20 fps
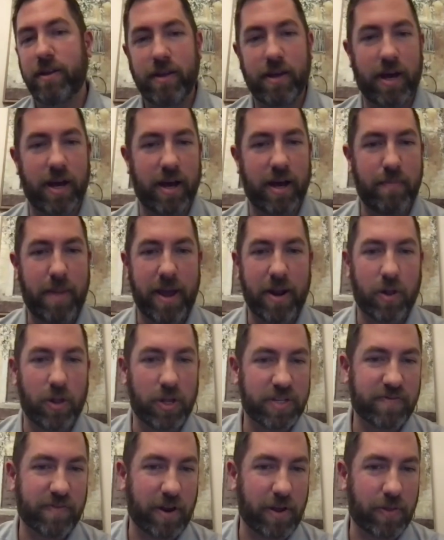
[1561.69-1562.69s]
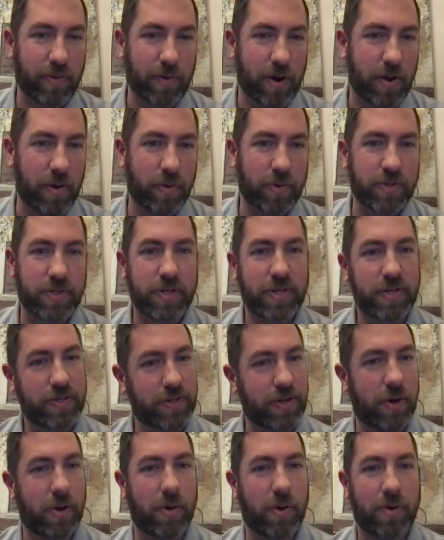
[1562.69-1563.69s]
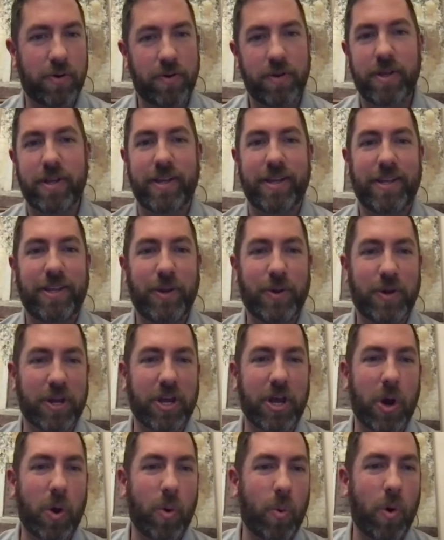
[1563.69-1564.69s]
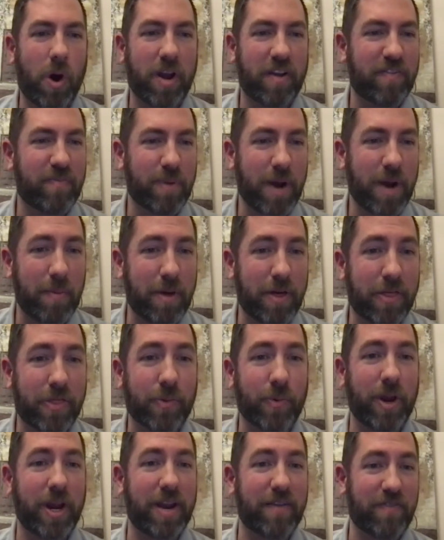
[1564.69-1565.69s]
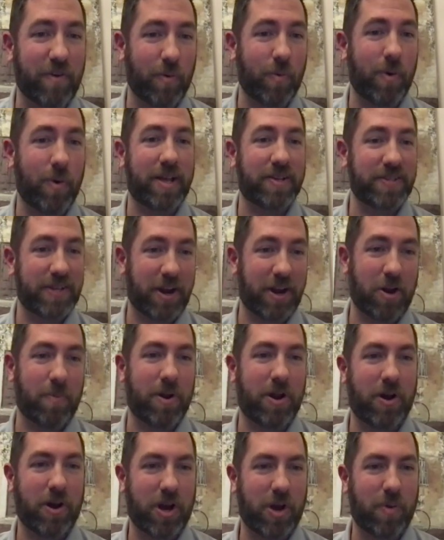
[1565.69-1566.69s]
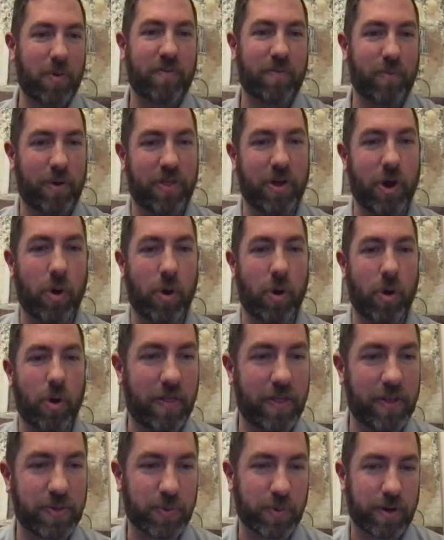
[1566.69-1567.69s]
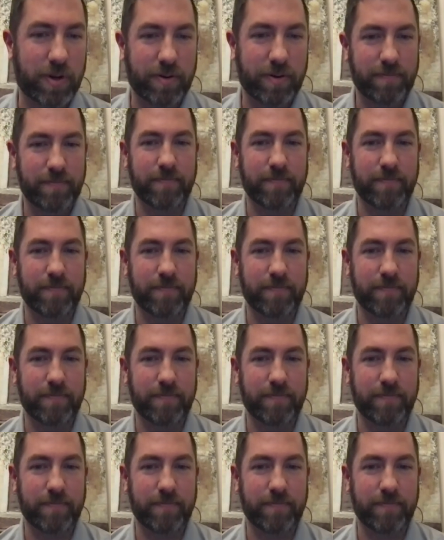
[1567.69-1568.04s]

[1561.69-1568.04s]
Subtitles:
made all his free throws. So you could go one of probably three different ways here, but I'll go with Obi on this one.